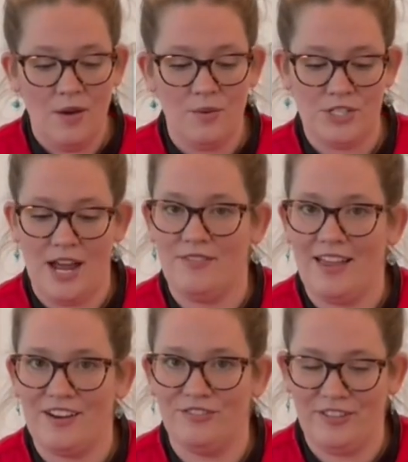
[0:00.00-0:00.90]
which have a
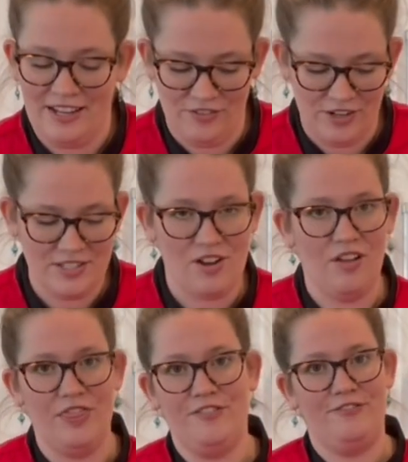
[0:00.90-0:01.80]
lot of flavor. It's
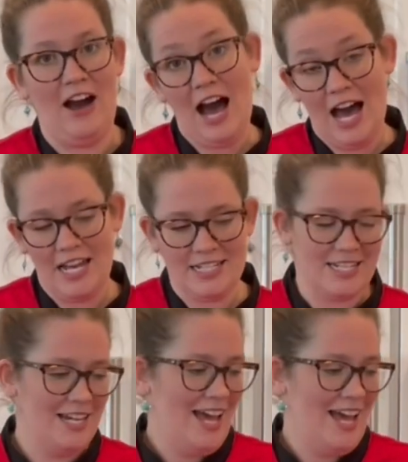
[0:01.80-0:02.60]
called the fond.